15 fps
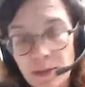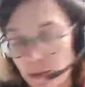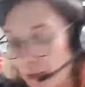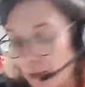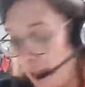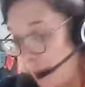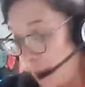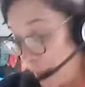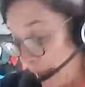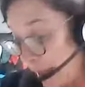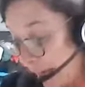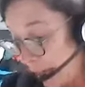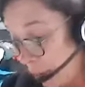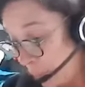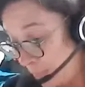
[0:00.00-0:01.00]
and say
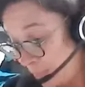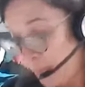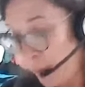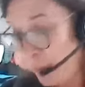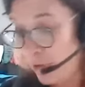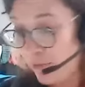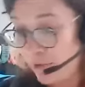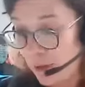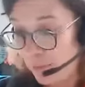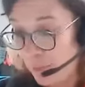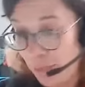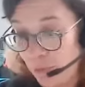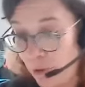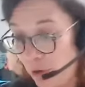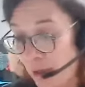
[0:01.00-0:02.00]
meow, but that
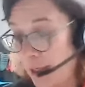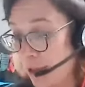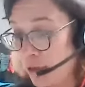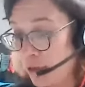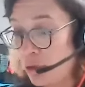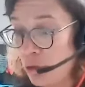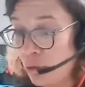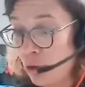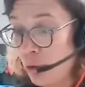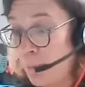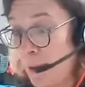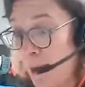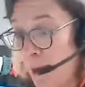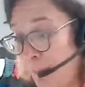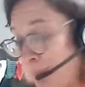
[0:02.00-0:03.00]
I'm not here to talk
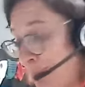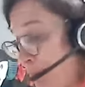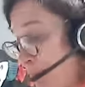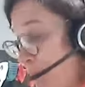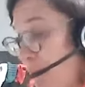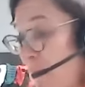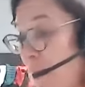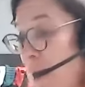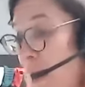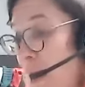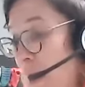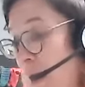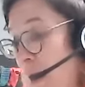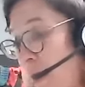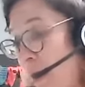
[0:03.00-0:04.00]
about
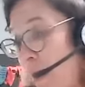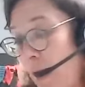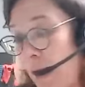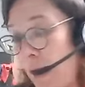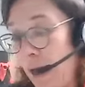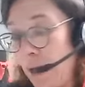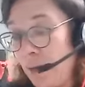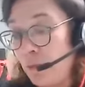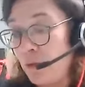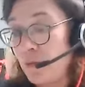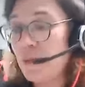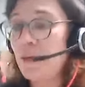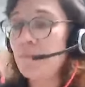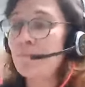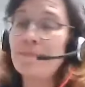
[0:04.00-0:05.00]
animals.
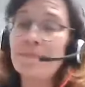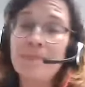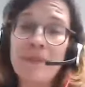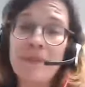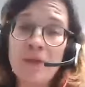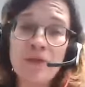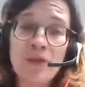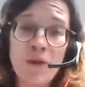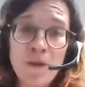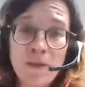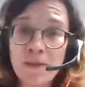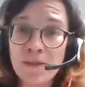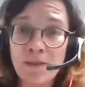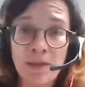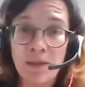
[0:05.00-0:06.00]
Now,
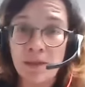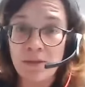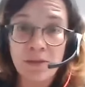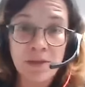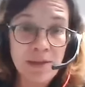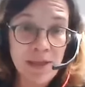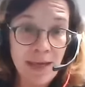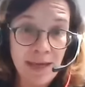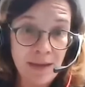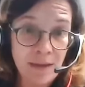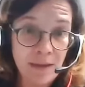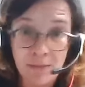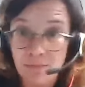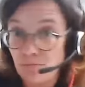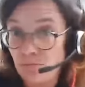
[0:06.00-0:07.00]
dogs are just like
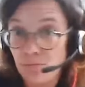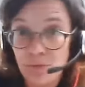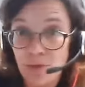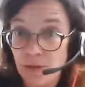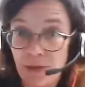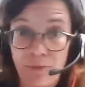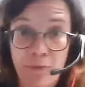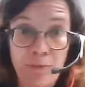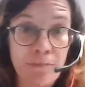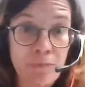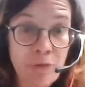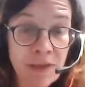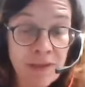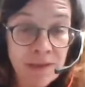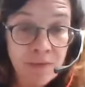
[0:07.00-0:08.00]
different
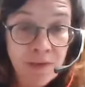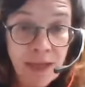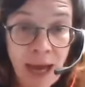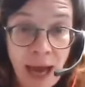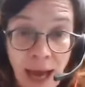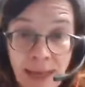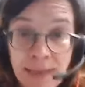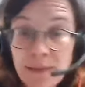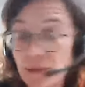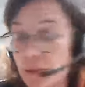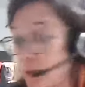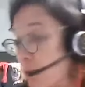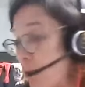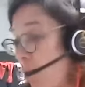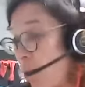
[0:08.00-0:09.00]
breeds of cats
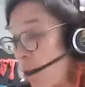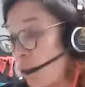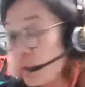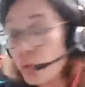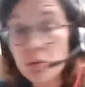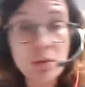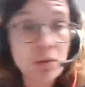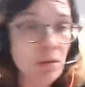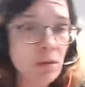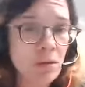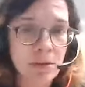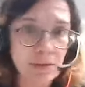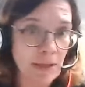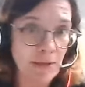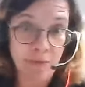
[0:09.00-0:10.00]
or horses,
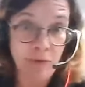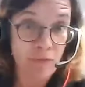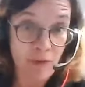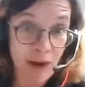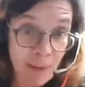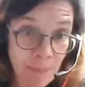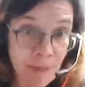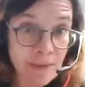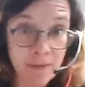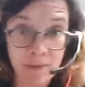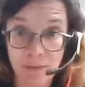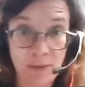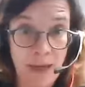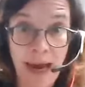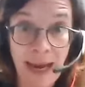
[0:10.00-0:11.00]
and even rabbits
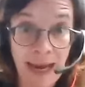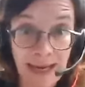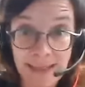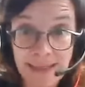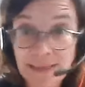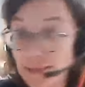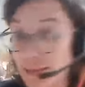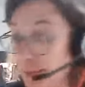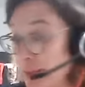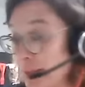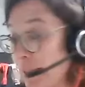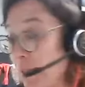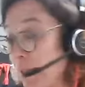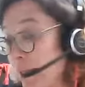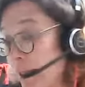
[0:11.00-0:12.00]
or hens
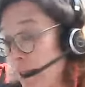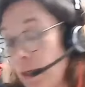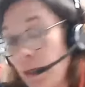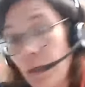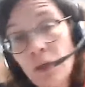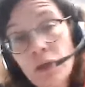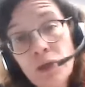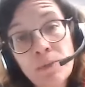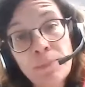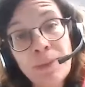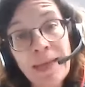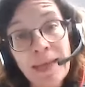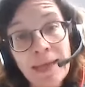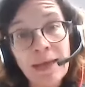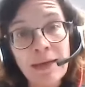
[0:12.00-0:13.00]
used to be
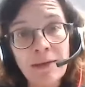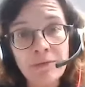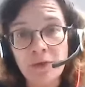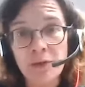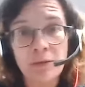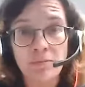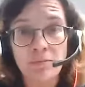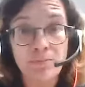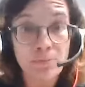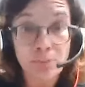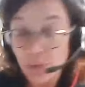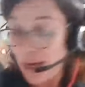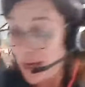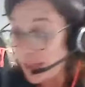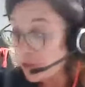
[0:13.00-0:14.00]
loved and
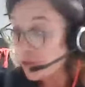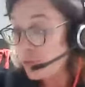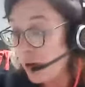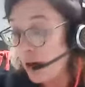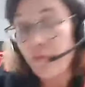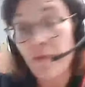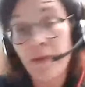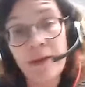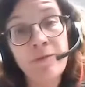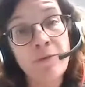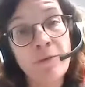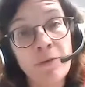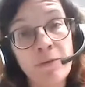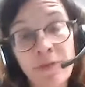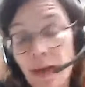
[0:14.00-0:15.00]
bred rather
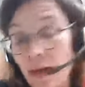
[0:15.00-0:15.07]
for their